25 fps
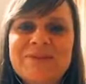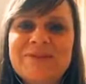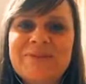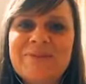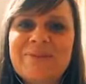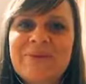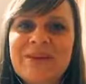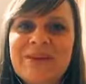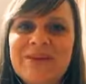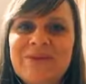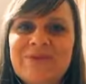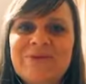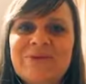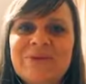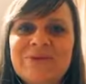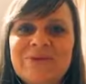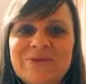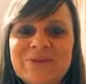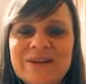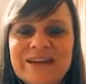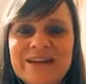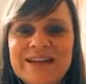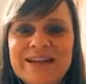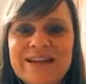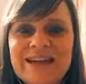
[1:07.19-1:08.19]
something you've been
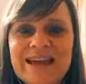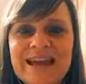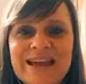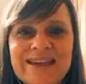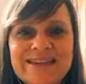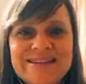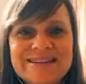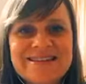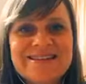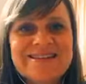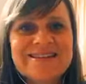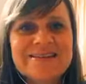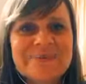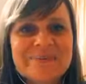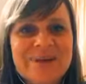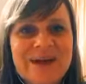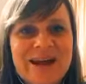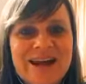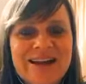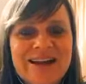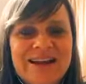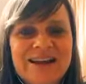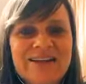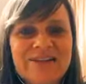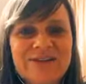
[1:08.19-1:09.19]
really
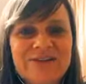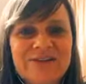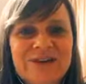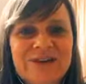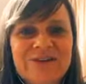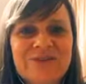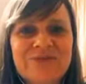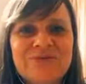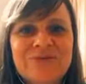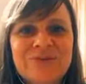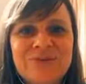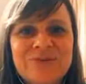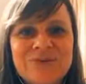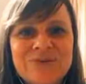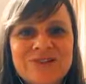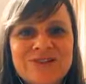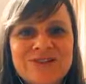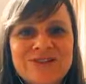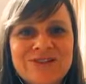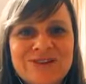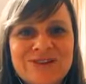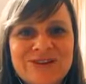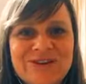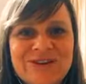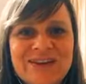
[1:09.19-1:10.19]
anticipating and looking forward
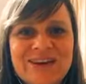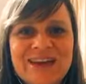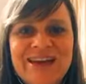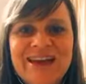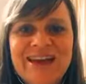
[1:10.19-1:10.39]
to